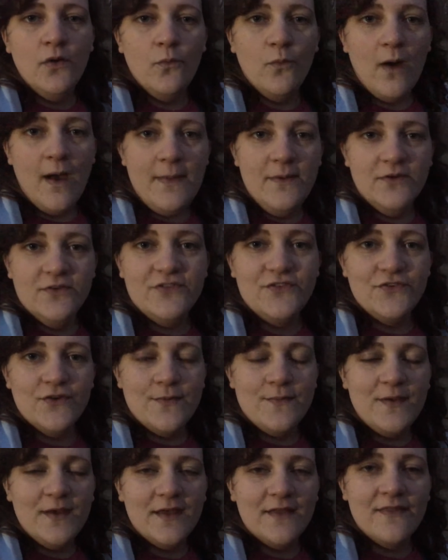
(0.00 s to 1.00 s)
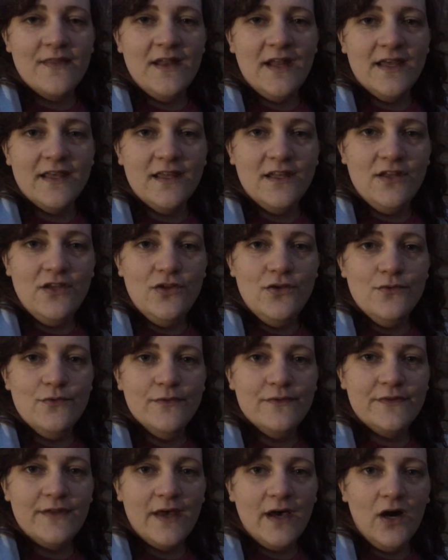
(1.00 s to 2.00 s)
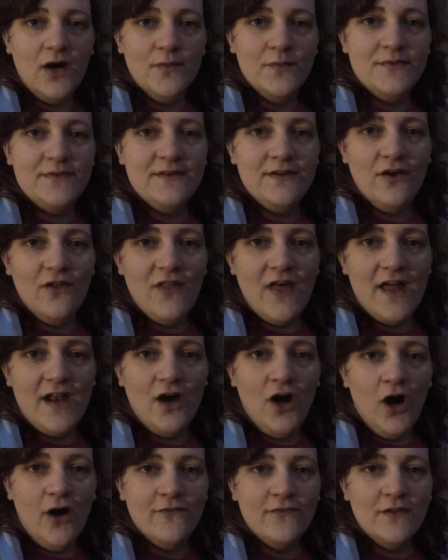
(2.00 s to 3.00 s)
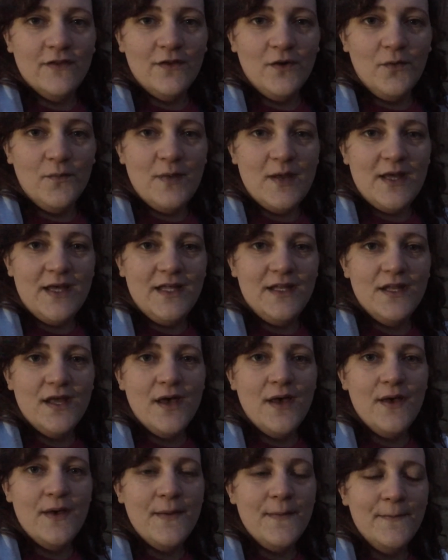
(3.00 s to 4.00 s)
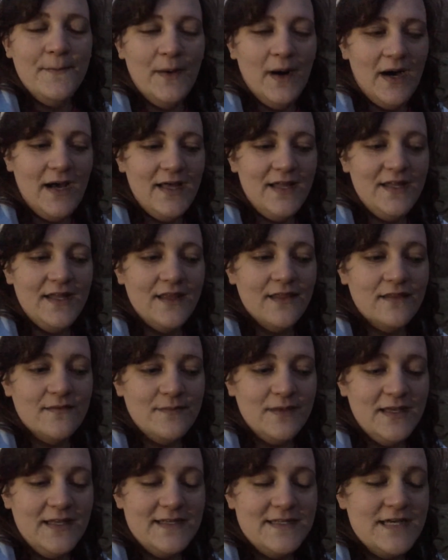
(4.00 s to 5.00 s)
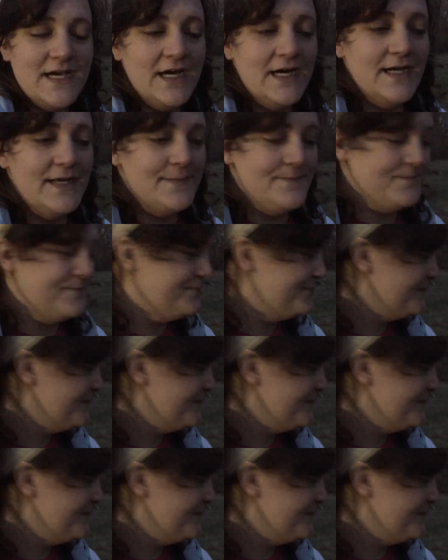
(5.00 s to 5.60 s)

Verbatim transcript: weather stripping that I can use to help seal that off a little bit but in the meantime,